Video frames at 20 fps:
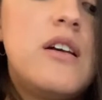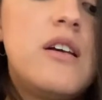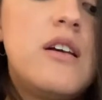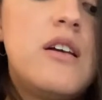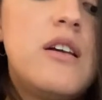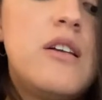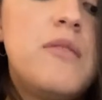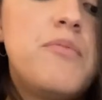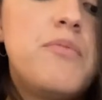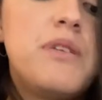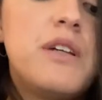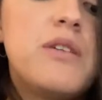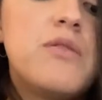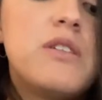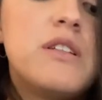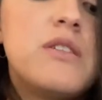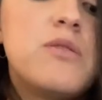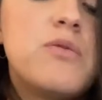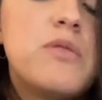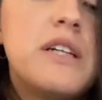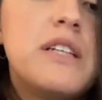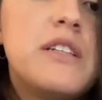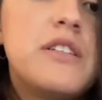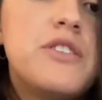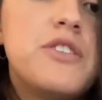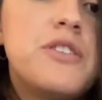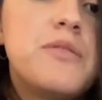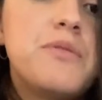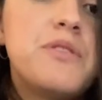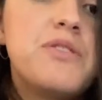And play with the weight
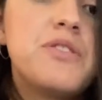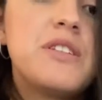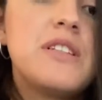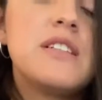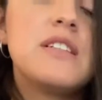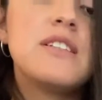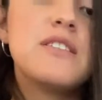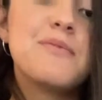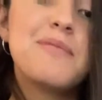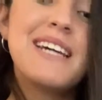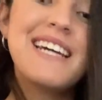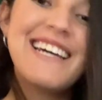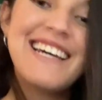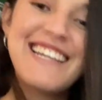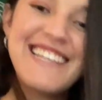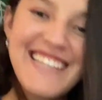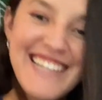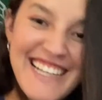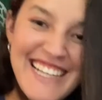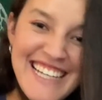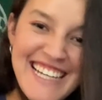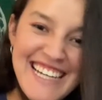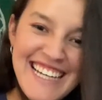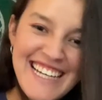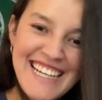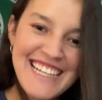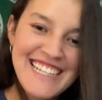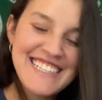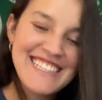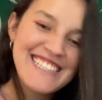distribution a little bit. And there it
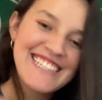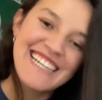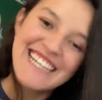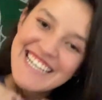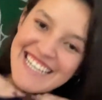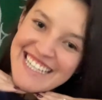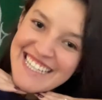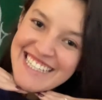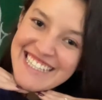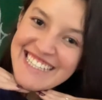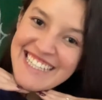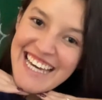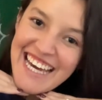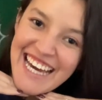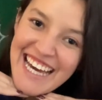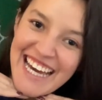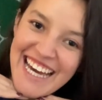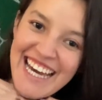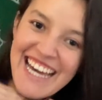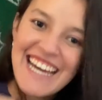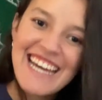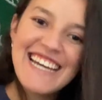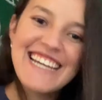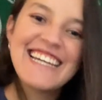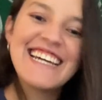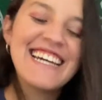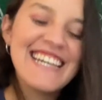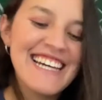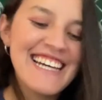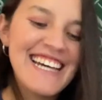is!
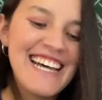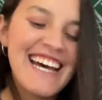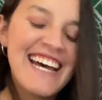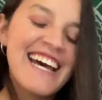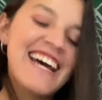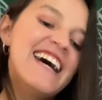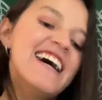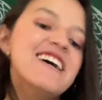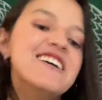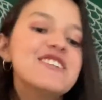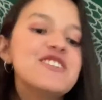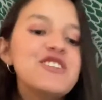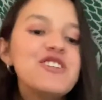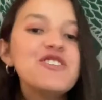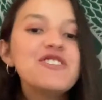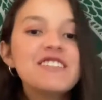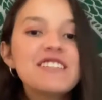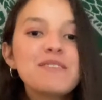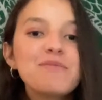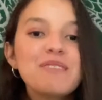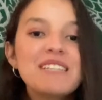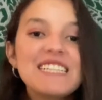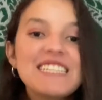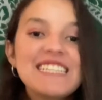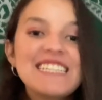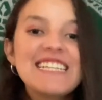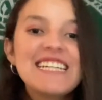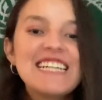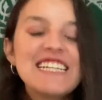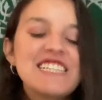Yay! You just made a
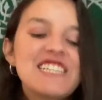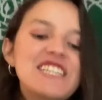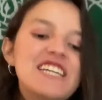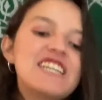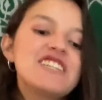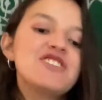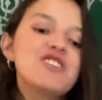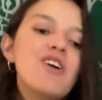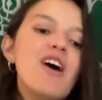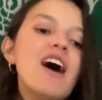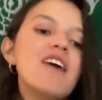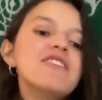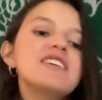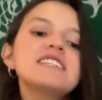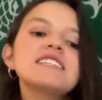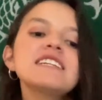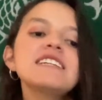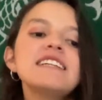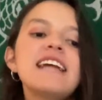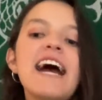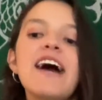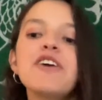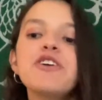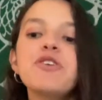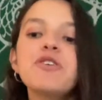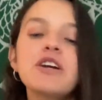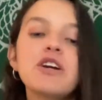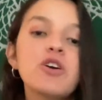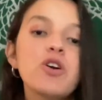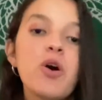snitch. And so obviously now
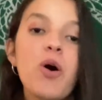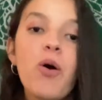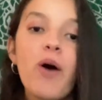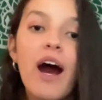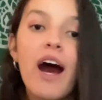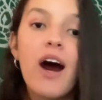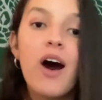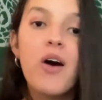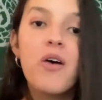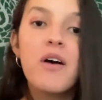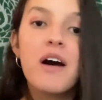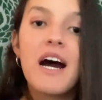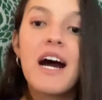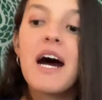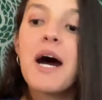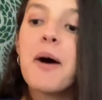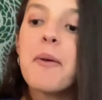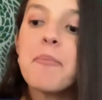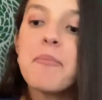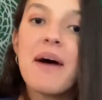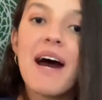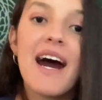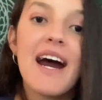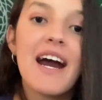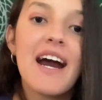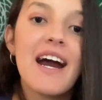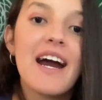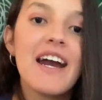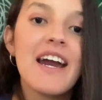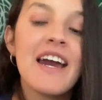you can go out,
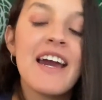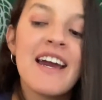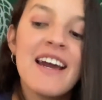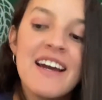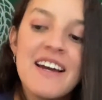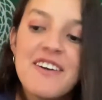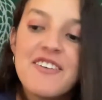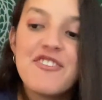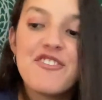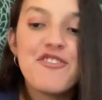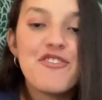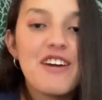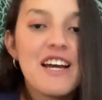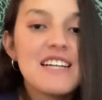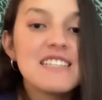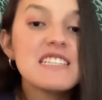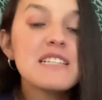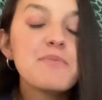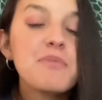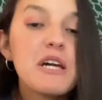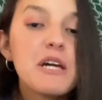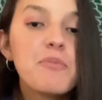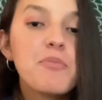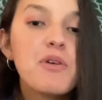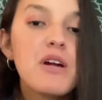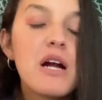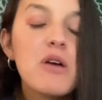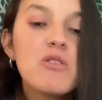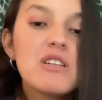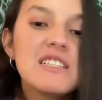buy fancy
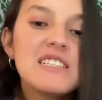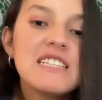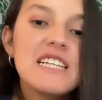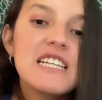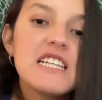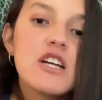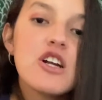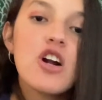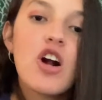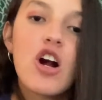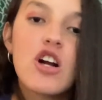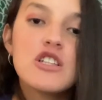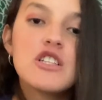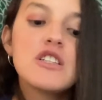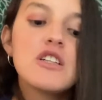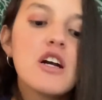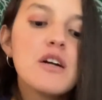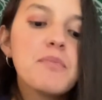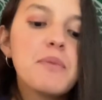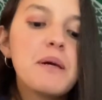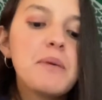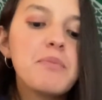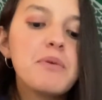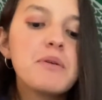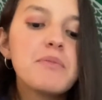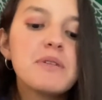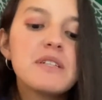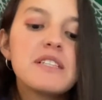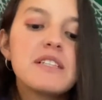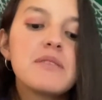paper. I wouldn't say like cardstock
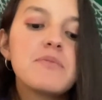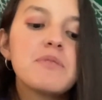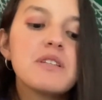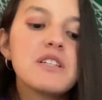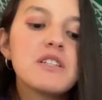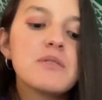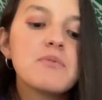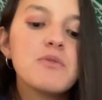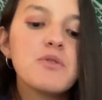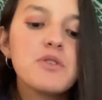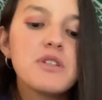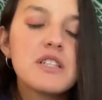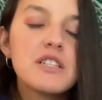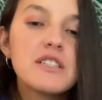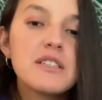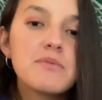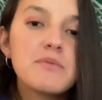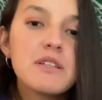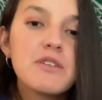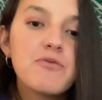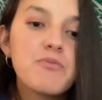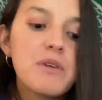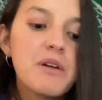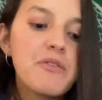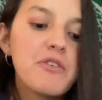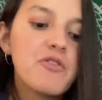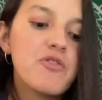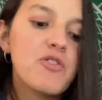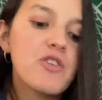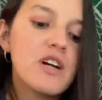paper, but something smoother, something
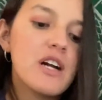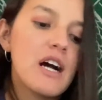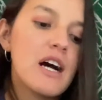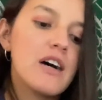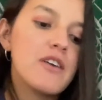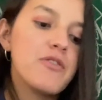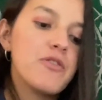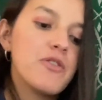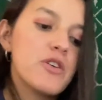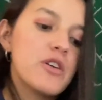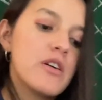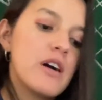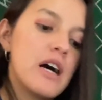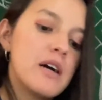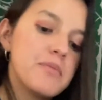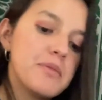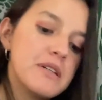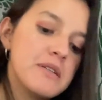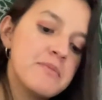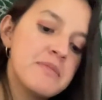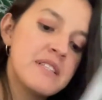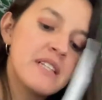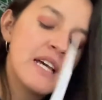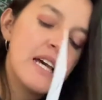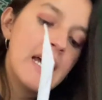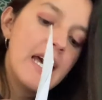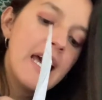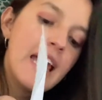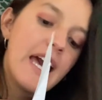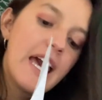maybe for photo albums.
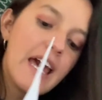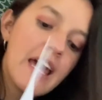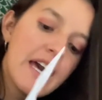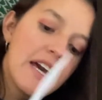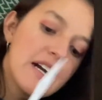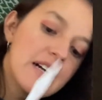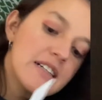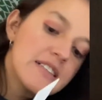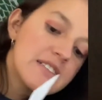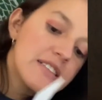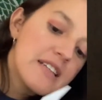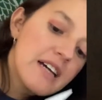And